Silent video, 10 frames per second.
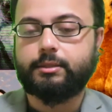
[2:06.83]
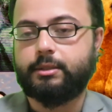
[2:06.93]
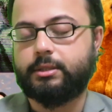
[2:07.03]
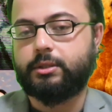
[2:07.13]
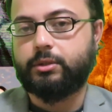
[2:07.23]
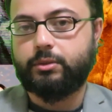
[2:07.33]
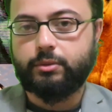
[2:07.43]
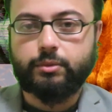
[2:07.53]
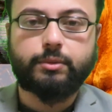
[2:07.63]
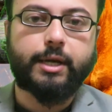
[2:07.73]
These are the
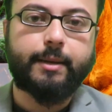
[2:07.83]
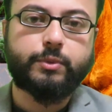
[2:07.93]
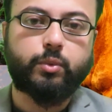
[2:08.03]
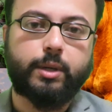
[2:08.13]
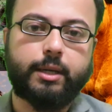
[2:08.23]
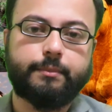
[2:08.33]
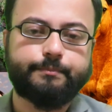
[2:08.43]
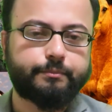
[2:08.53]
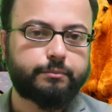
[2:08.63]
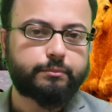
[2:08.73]
two times when
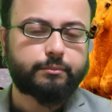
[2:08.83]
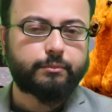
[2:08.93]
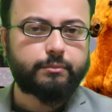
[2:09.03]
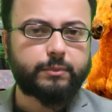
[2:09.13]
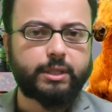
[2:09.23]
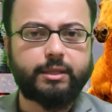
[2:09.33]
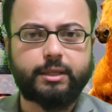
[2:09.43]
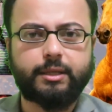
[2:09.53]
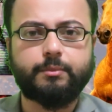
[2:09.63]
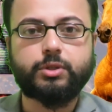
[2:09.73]

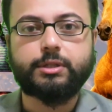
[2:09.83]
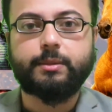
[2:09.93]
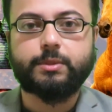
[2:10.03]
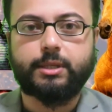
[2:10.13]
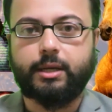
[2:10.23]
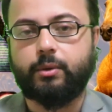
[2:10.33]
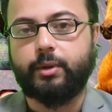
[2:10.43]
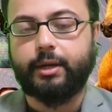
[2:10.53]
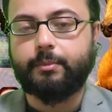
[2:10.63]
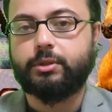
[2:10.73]
the Muslims they
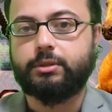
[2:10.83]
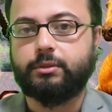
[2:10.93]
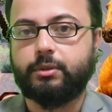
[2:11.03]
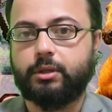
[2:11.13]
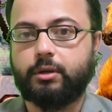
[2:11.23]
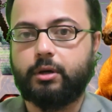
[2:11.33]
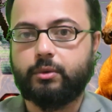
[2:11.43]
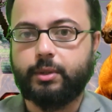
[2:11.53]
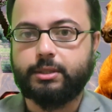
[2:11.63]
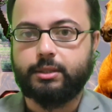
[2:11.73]
were able to
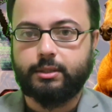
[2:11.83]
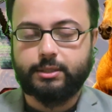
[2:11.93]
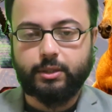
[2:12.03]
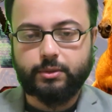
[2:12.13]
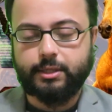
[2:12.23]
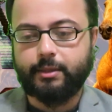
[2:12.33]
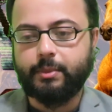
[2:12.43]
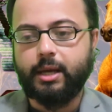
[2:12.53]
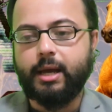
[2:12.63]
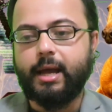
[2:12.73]
conquest Jerusalem.